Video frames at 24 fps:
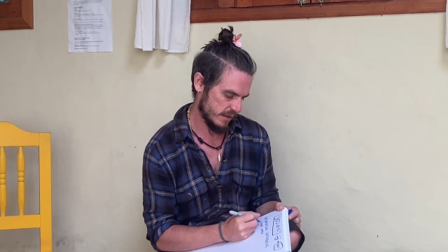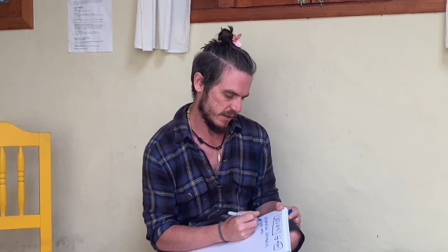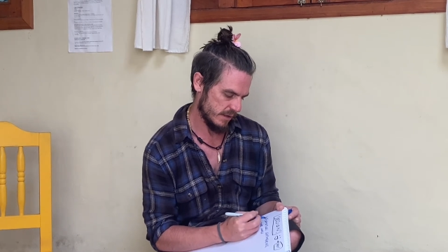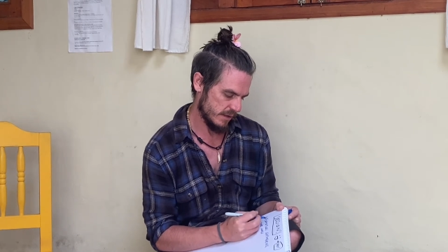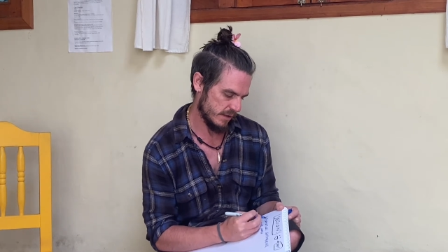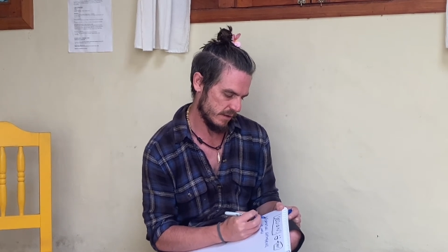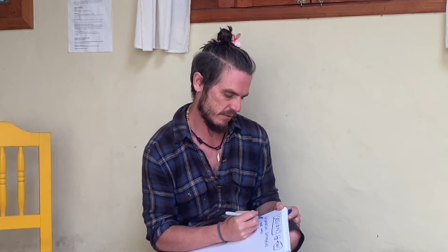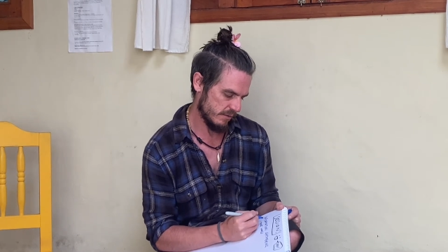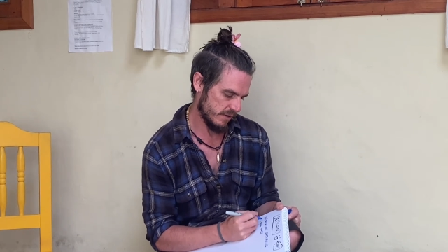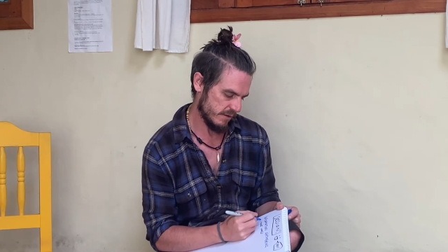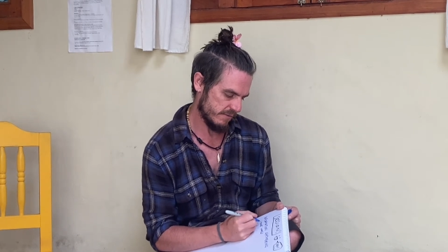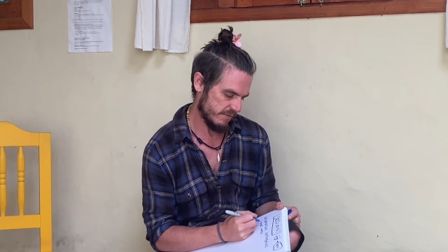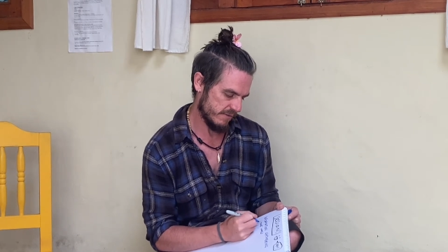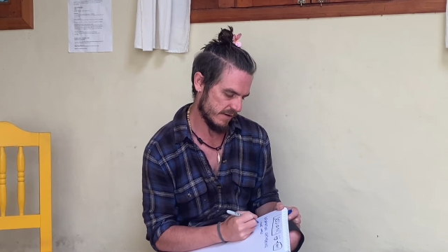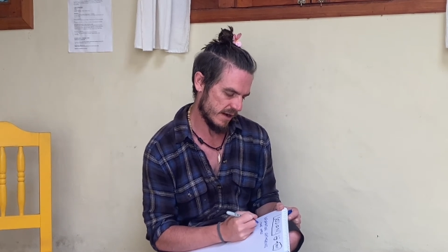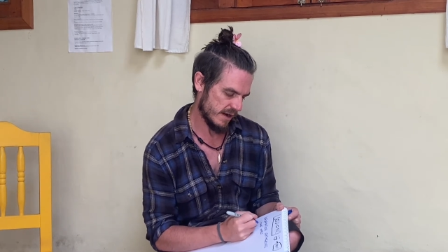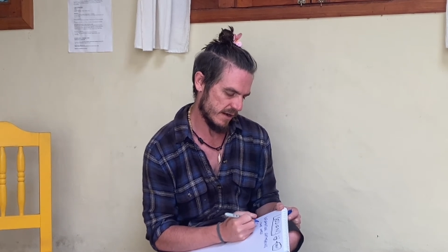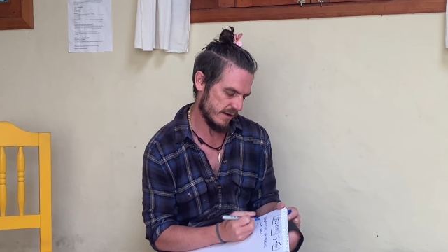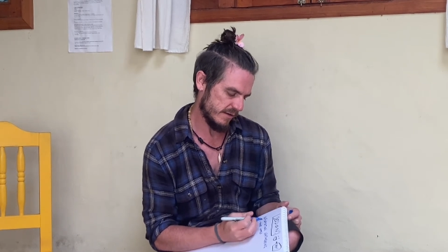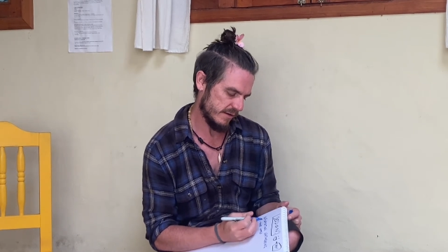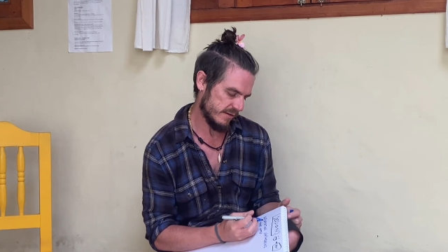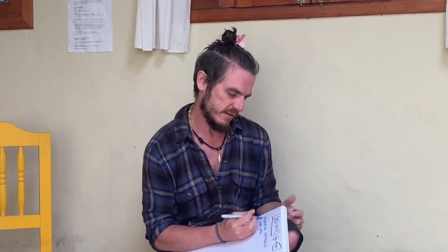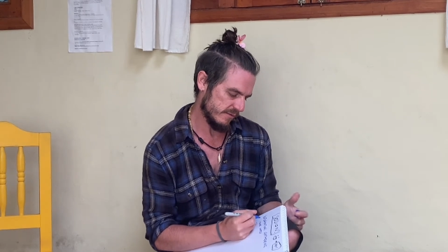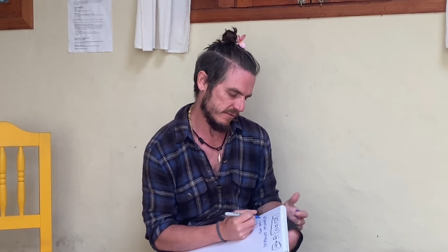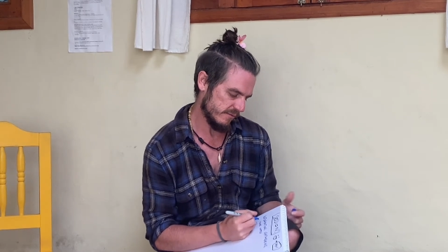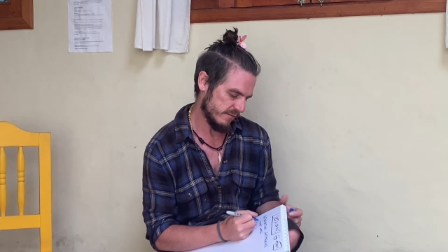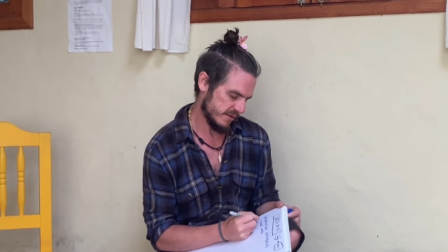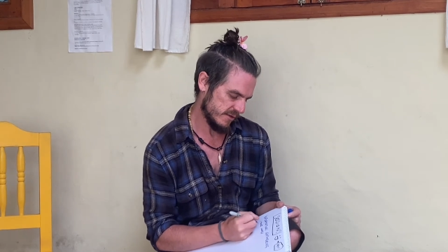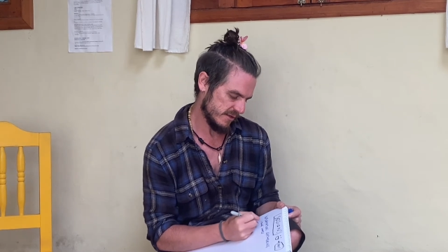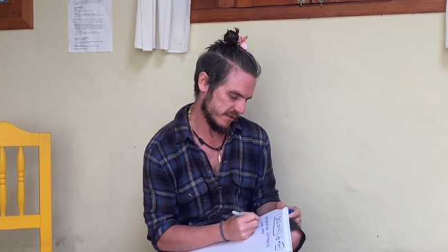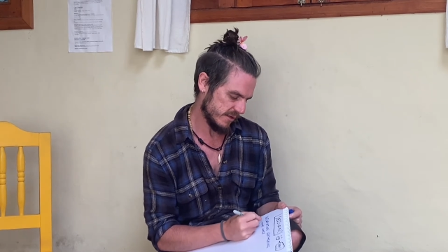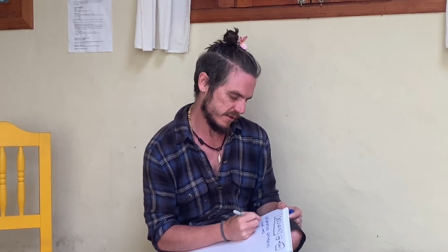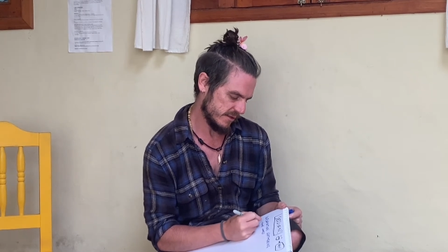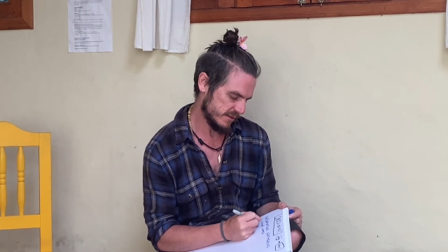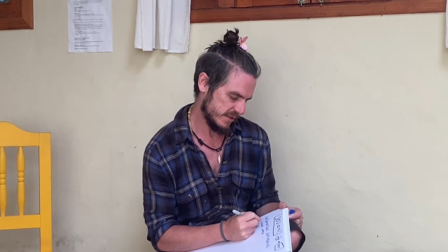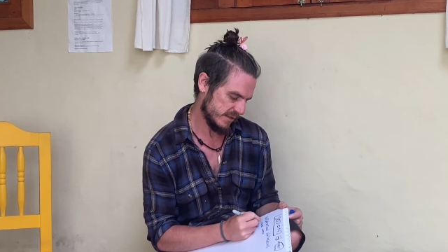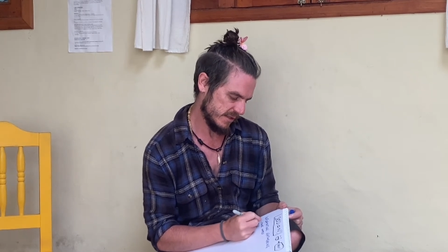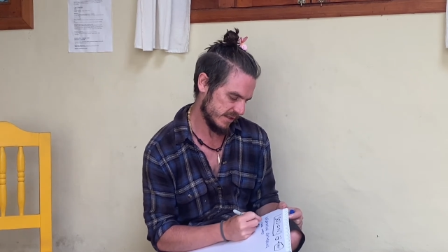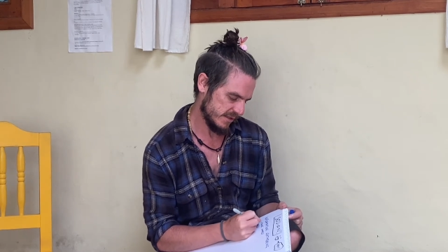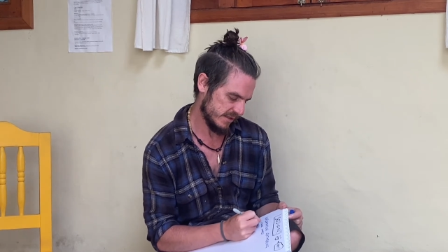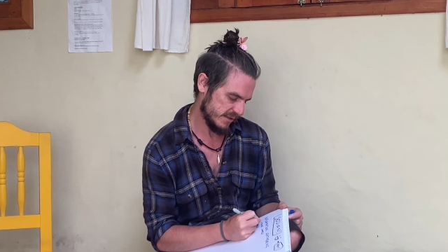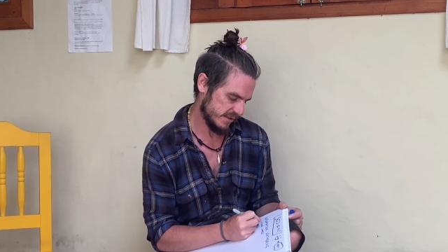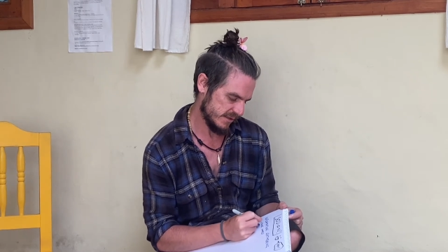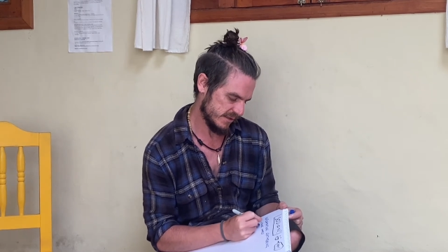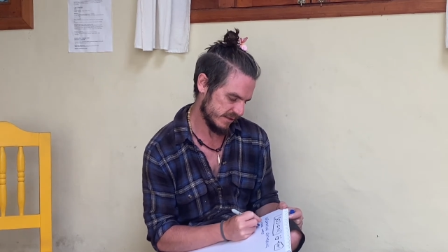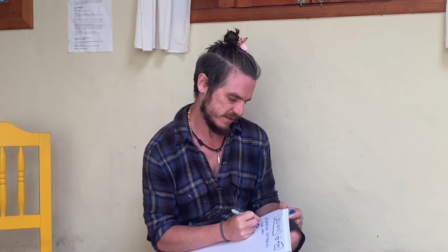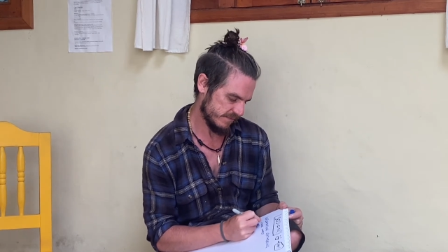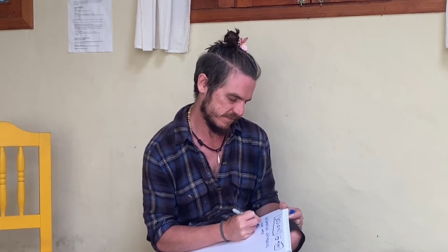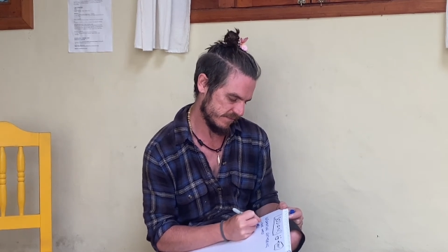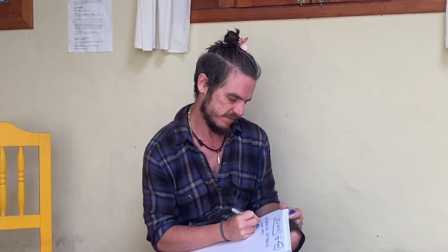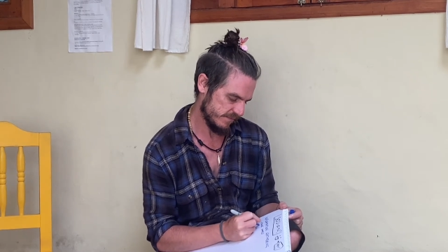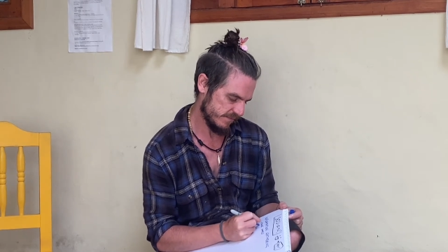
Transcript: You want to find some resources.